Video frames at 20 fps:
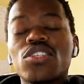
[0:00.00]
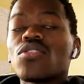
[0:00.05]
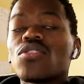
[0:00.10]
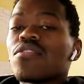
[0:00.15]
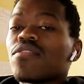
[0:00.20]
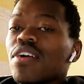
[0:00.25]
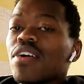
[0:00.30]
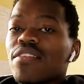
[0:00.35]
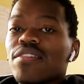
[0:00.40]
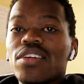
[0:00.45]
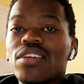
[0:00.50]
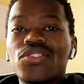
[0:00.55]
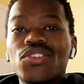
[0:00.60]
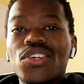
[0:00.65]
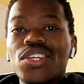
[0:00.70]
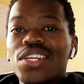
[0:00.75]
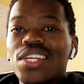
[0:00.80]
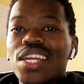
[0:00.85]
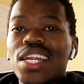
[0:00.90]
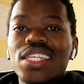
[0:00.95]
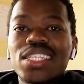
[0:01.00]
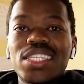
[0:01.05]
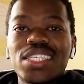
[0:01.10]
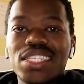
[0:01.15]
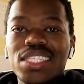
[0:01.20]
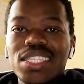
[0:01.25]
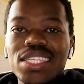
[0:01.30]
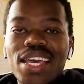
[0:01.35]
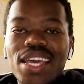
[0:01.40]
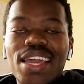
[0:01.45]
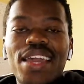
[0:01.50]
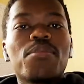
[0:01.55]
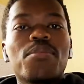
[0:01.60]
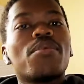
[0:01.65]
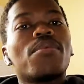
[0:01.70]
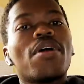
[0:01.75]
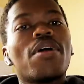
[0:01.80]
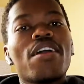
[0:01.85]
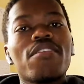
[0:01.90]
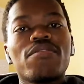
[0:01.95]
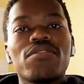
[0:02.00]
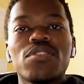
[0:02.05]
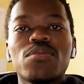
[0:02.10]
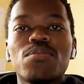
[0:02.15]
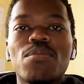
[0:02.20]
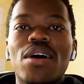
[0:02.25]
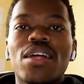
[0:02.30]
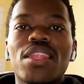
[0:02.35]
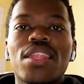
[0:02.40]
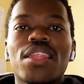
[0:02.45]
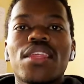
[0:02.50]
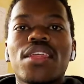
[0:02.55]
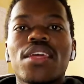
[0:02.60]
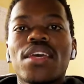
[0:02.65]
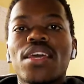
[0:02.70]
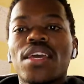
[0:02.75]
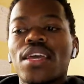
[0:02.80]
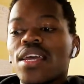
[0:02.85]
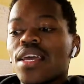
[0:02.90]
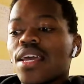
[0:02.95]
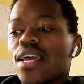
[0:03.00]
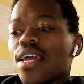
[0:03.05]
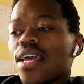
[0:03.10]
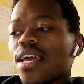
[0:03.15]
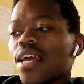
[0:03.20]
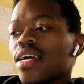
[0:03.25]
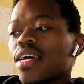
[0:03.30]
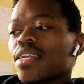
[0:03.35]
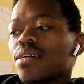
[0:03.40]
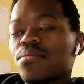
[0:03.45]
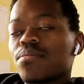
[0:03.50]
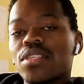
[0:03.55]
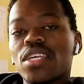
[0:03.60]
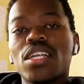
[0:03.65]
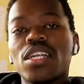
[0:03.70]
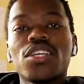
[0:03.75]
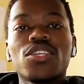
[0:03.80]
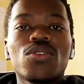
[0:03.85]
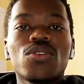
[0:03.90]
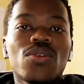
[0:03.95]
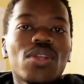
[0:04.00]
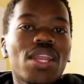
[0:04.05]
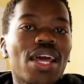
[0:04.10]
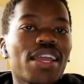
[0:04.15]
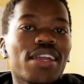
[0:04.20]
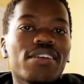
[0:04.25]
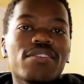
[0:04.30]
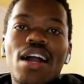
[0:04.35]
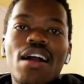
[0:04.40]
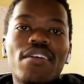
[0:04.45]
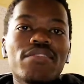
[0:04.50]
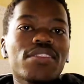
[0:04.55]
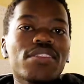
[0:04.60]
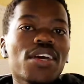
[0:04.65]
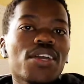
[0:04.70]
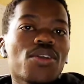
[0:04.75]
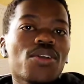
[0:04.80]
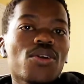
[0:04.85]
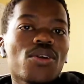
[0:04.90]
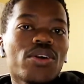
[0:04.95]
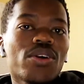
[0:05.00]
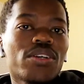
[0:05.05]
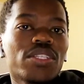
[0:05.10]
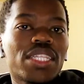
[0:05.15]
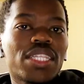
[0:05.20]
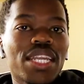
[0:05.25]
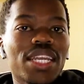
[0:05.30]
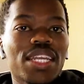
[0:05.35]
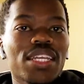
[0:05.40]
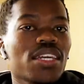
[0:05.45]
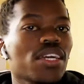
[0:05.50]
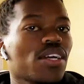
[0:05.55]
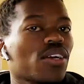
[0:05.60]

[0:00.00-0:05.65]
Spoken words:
your 500 rand there every month. And I'm telling you, like after your 3-year